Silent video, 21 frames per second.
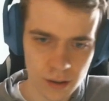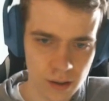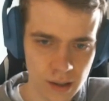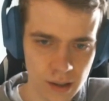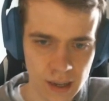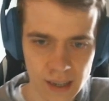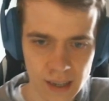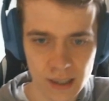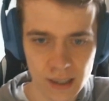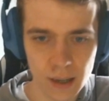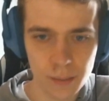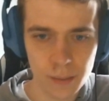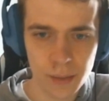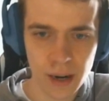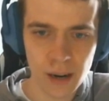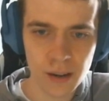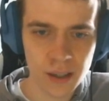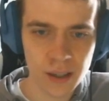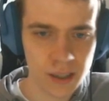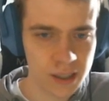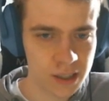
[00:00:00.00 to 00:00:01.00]
Like
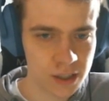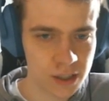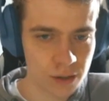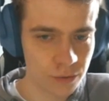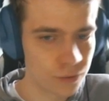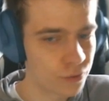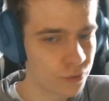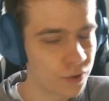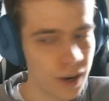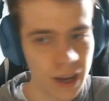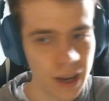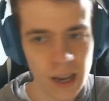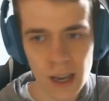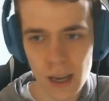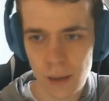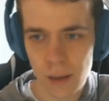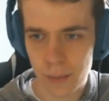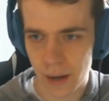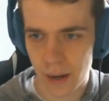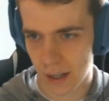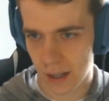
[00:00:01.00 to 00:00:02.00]
Librarian is a
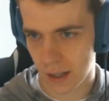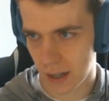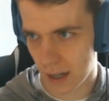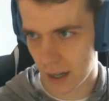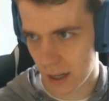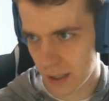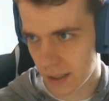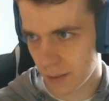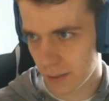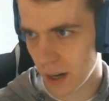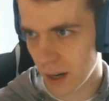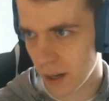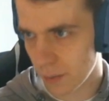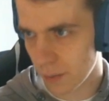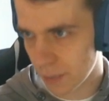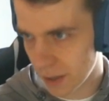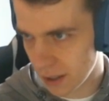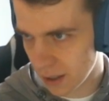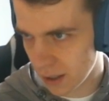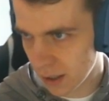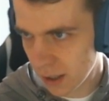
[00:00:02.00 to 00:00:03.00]
way better card in my
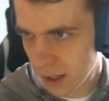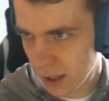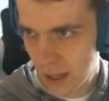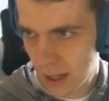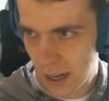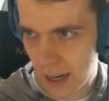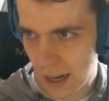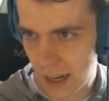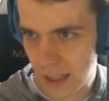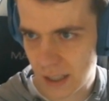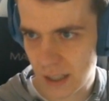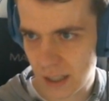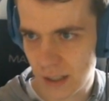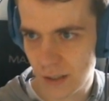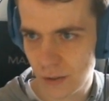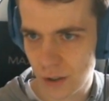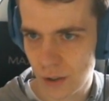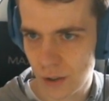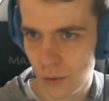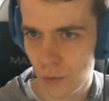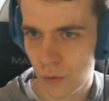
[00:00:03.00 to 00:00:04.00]
opinion. As
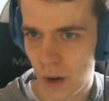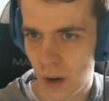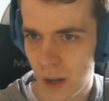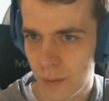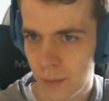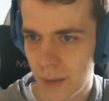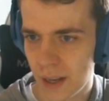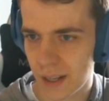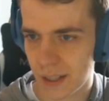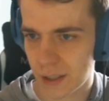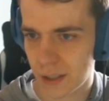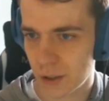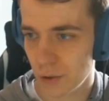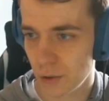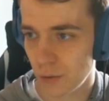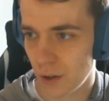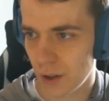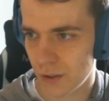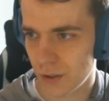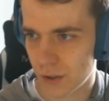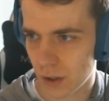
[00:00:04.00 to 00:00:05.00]
a 1 mana
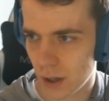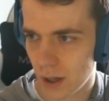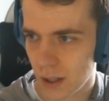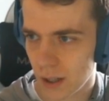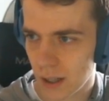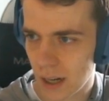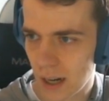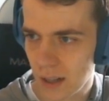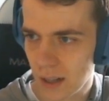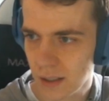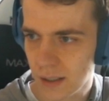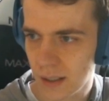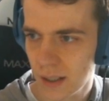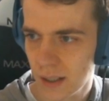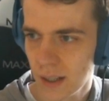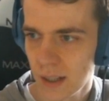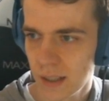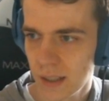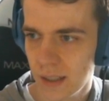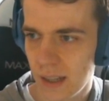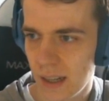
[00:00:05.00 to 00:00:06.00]
2/1 draw card.
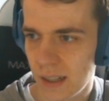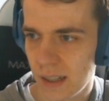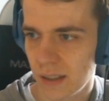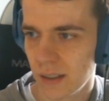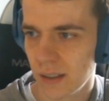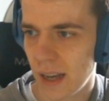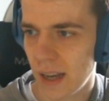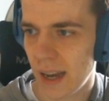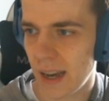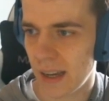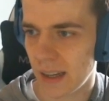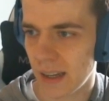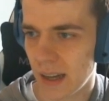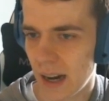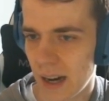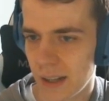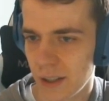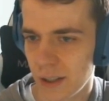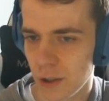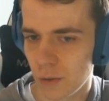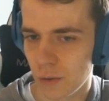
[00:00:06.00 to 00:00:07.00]
Then hey,
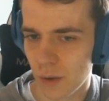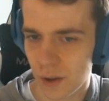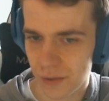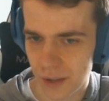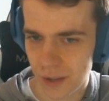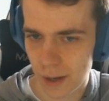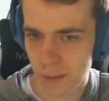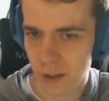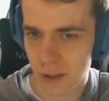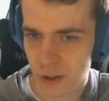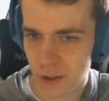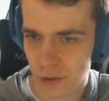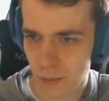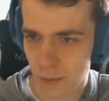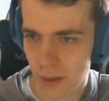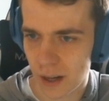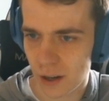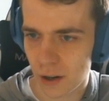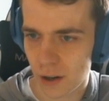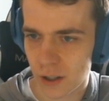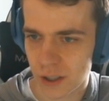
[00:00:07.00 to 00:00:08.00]
I deal 1 damage to
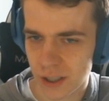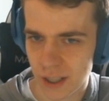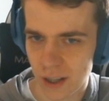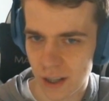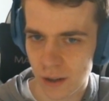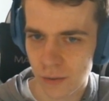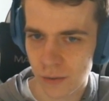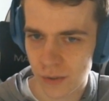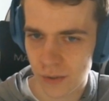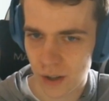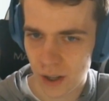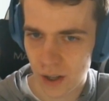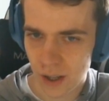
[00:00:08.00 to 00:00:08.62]
myself.